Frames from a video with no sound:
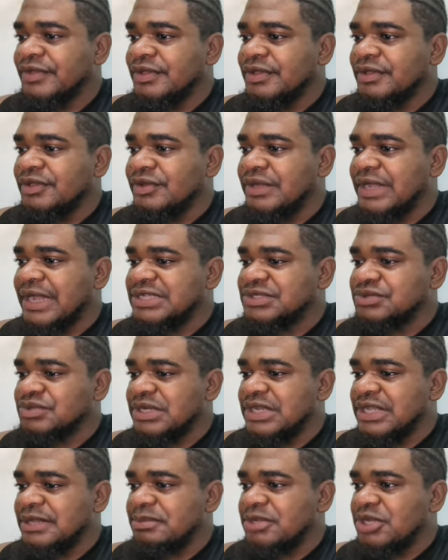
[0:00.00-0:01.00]
You guys will
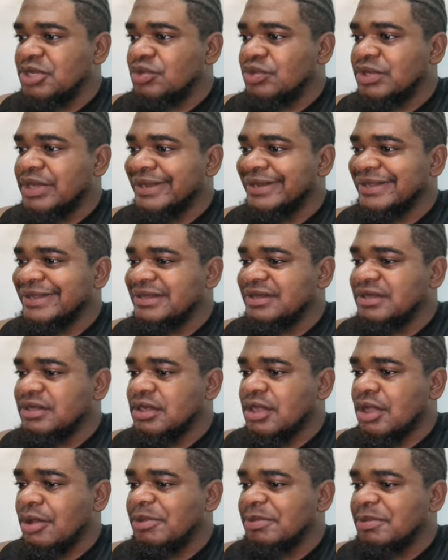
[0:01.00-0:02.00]
let me know that in the
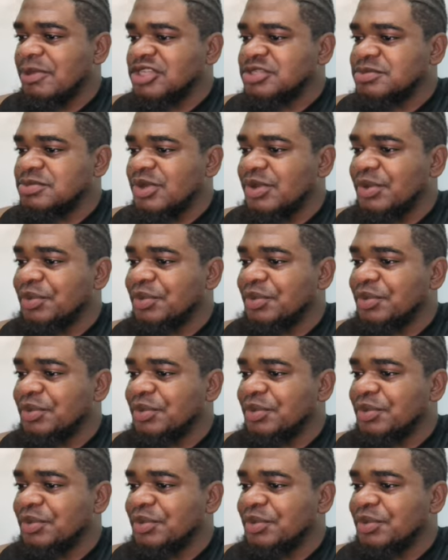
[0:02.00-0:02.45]
comment box below.